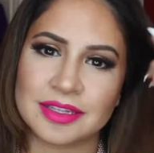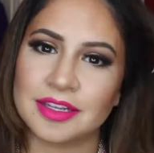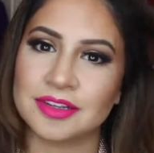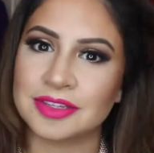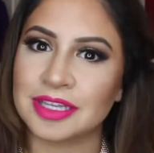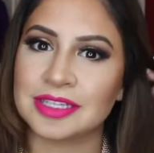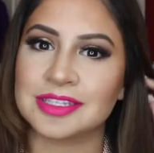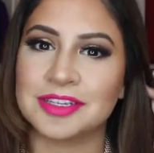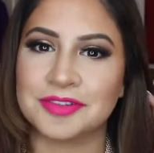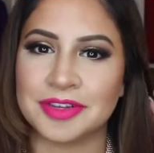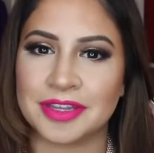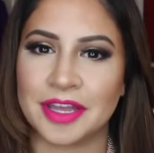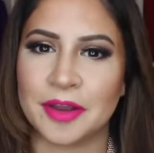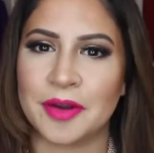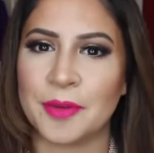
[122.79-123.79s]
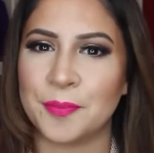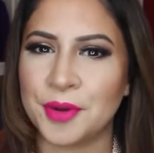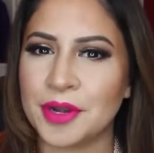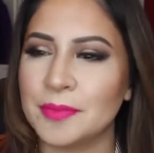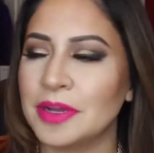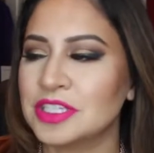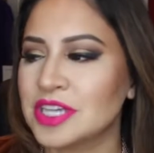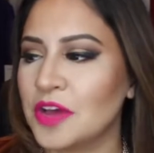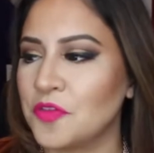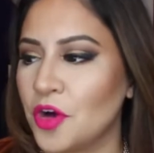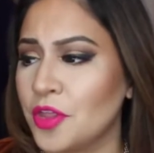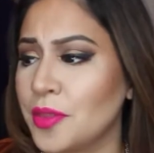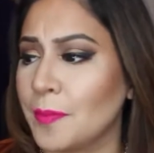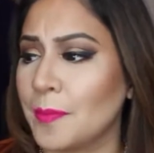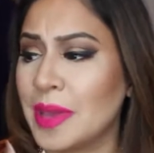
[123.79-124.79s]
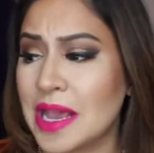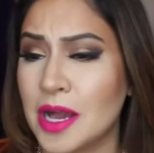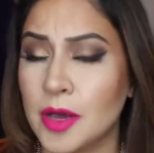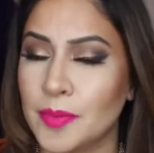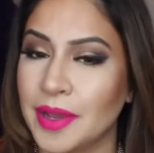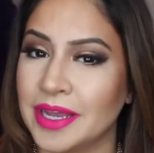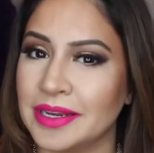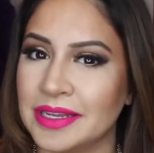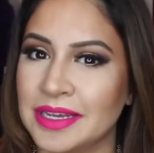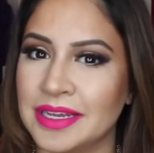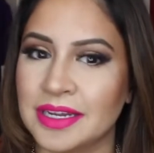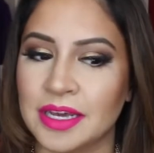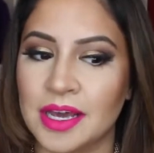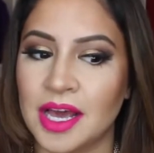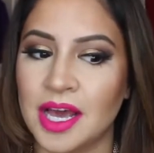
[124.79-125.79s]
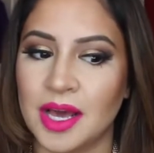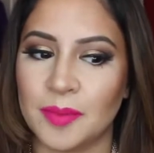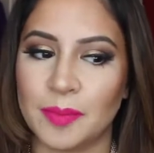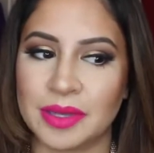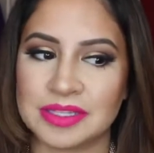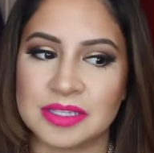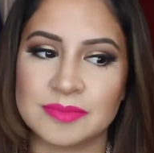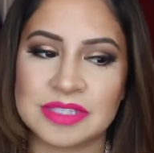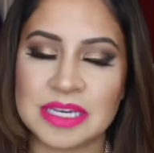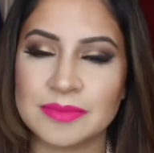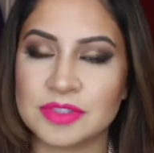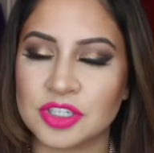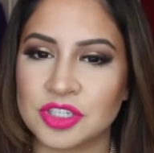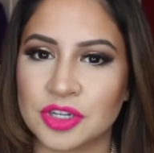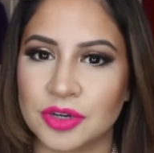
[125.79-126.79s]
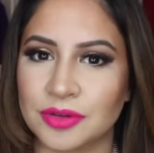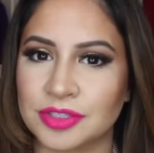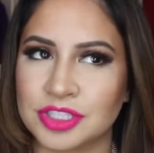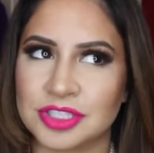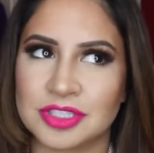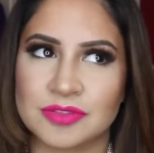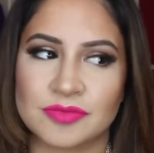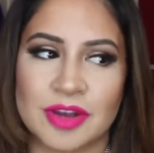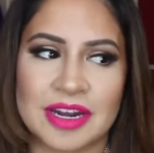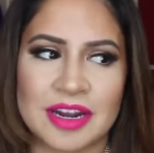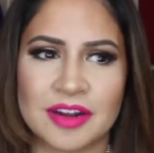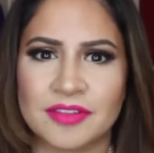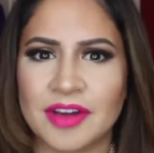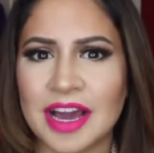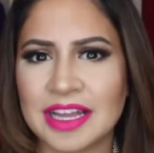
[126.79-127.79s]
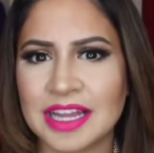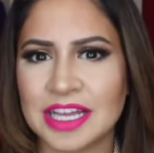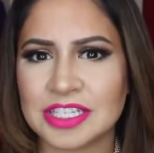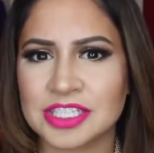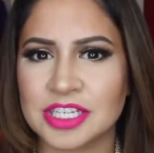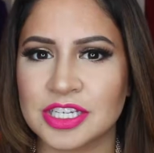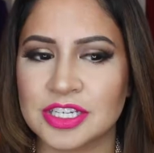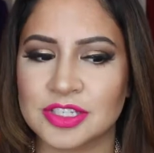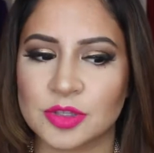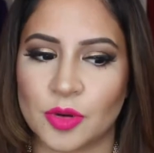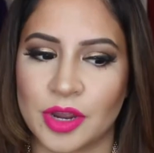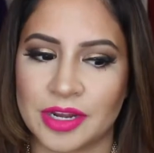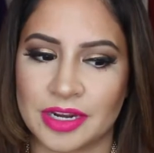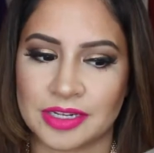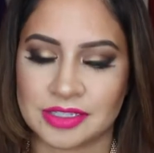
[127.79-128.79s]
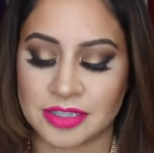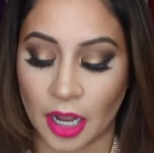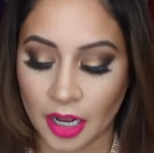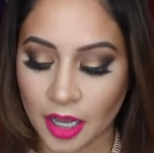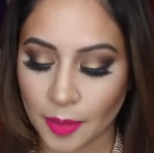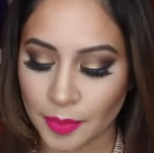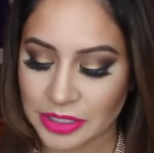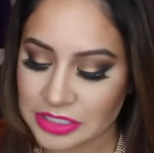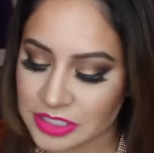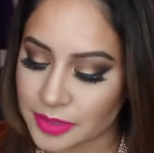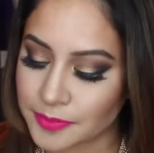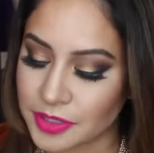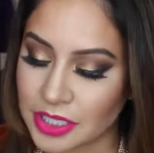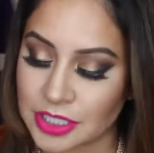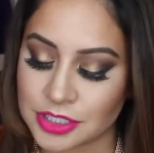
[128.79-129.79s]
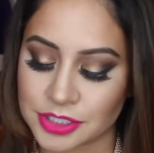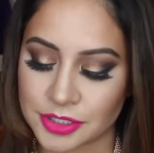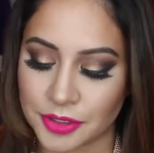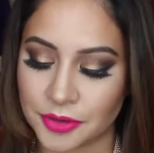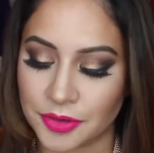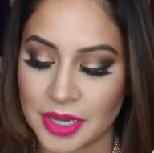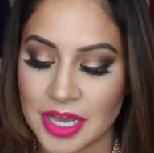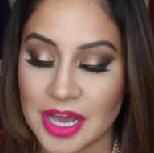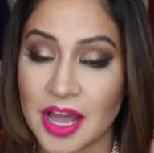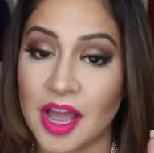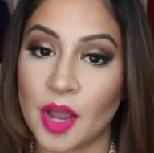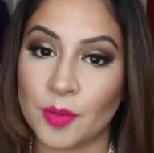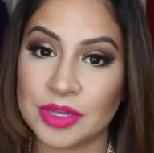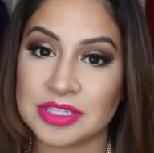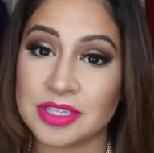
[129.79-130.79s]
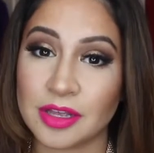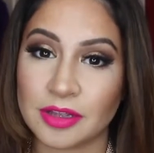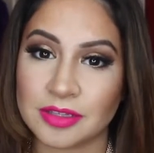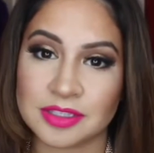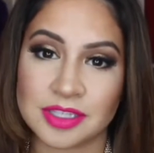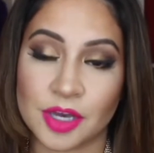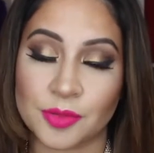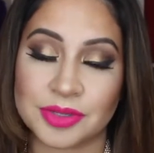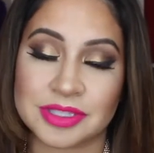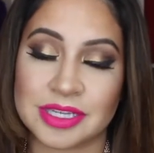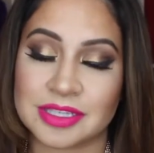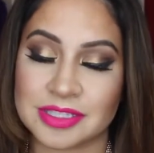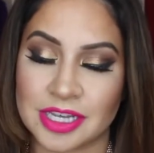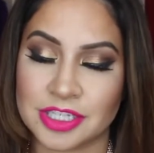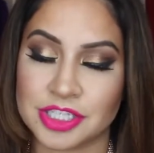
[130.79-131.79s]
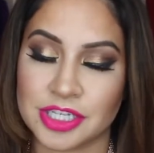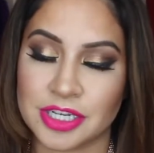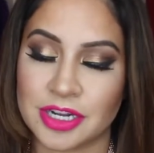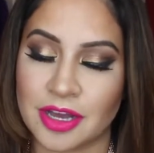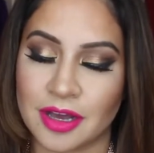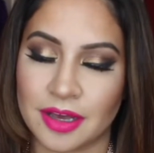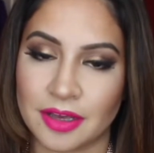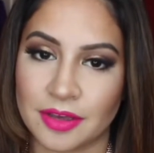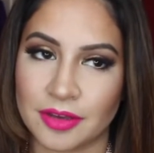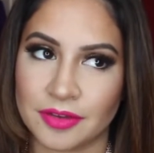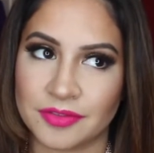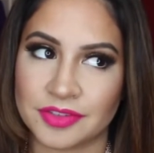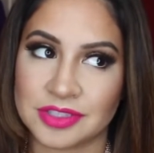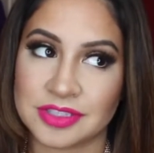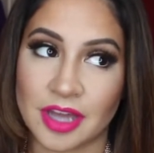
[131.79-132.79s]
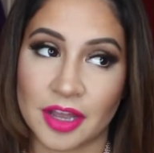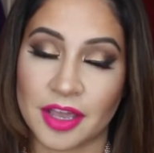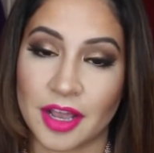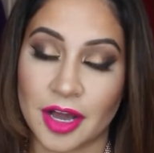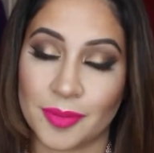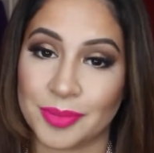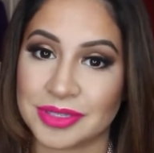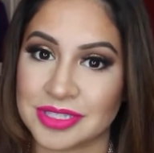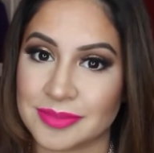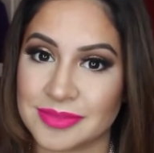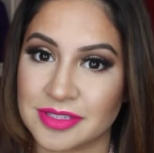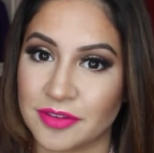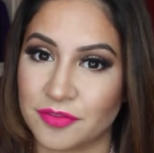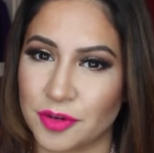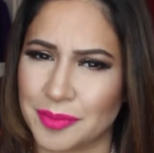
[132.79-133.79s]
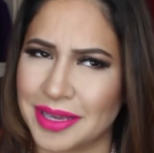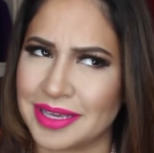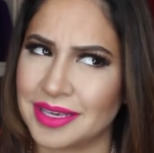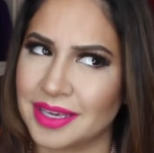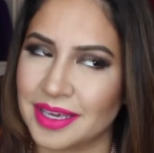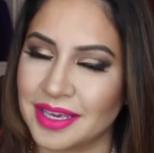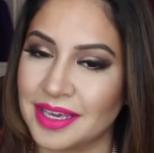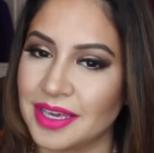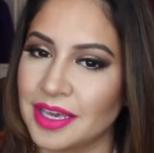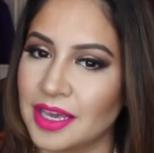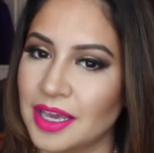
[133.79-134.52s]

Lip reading: little things here and there. I pretty much have all the makeup I need. But sometimes, you know, I just run out of eyelashes or I need to stock up on something. So I went to Ulta with the intention of stocking up on some stuff for my kit,